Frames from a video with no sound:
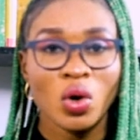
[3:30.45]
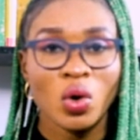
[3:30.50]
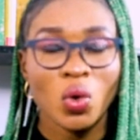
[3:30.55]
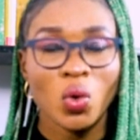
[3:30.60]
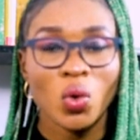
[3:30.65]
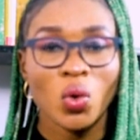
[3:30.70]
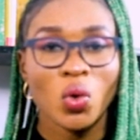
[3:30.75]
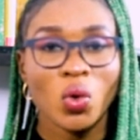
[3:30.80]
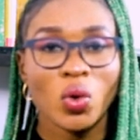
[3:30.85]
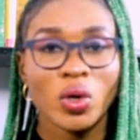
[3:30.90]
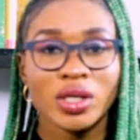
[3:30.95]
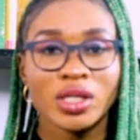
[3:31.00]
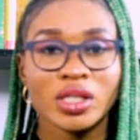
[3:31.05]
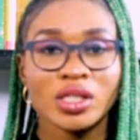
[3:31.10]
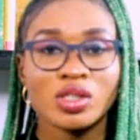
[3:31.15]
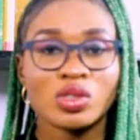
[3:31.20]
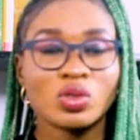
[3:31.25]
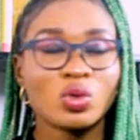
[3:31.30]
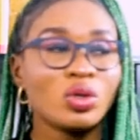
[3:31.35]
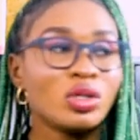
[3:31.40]
or
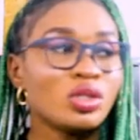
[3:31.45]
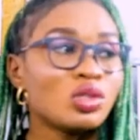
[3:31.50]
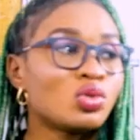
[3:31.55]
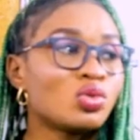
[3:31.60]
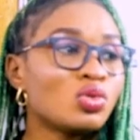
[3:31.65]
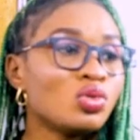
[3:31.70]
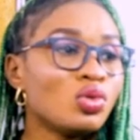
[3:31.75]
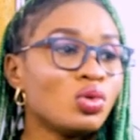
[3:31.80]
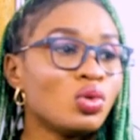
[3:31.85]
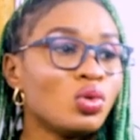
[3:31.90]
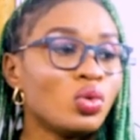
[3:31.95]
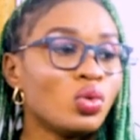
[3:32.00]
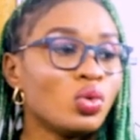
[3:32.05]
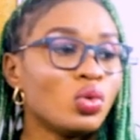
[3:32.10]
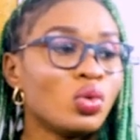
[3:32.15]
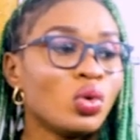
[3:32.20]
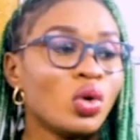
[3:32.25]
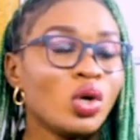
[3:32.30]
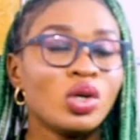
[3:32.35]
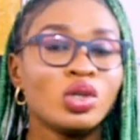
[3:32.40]
he's going
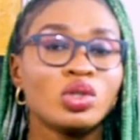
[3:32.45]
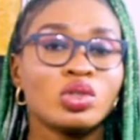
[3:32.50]
to